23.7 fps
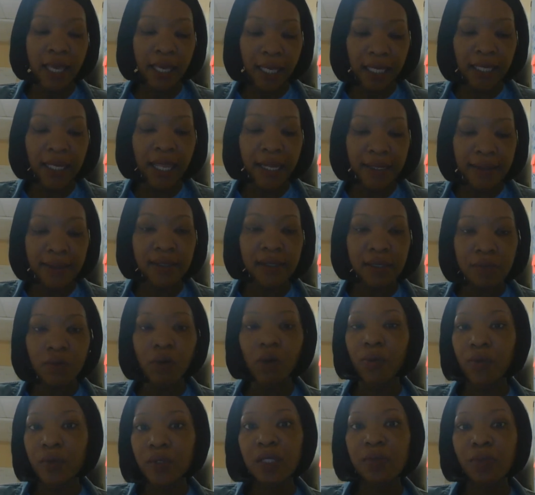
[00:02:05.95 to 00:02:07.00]
And that's
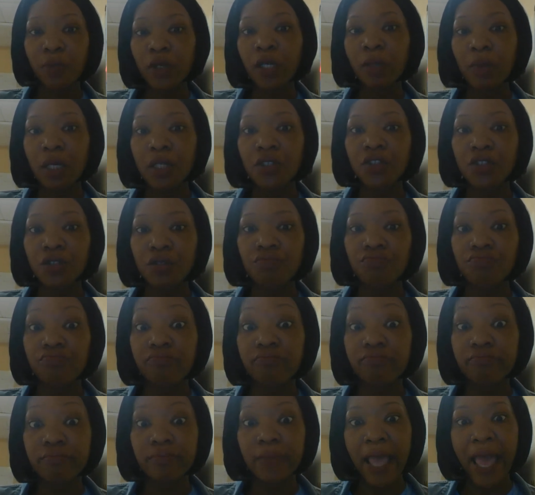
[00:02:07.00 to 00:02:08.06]
what was pretty much
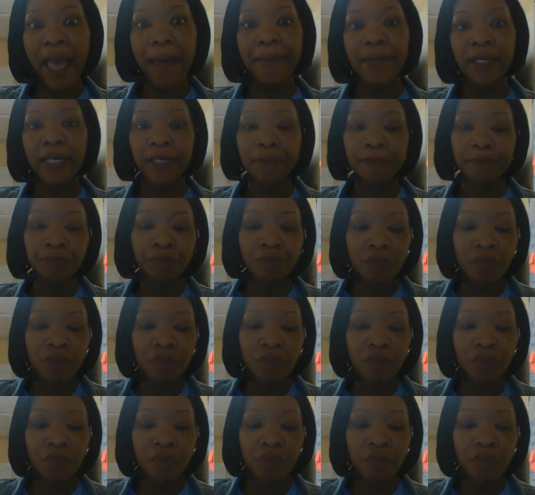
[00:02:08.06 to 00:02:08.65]
happening.